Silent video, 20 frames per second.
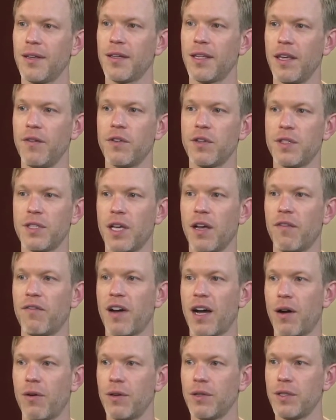Give yourself
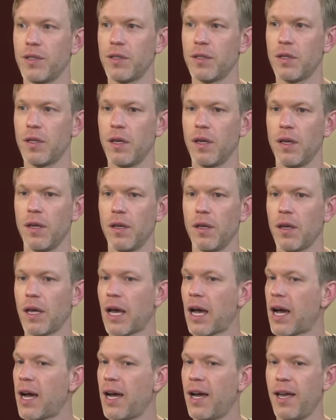hours.
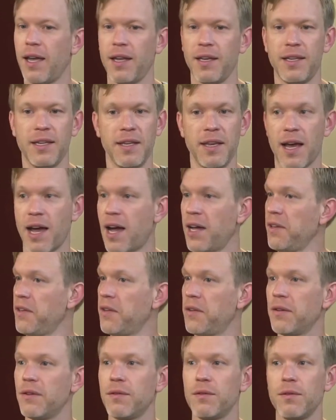I did
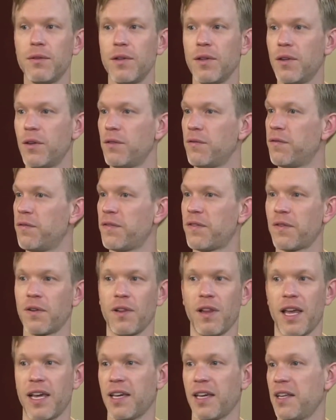not. Sure.
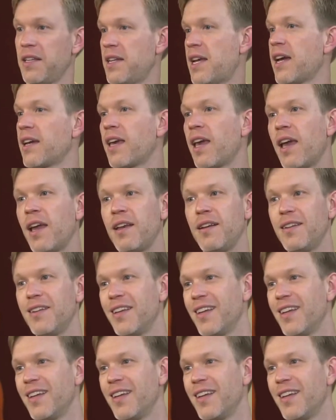For like a decade.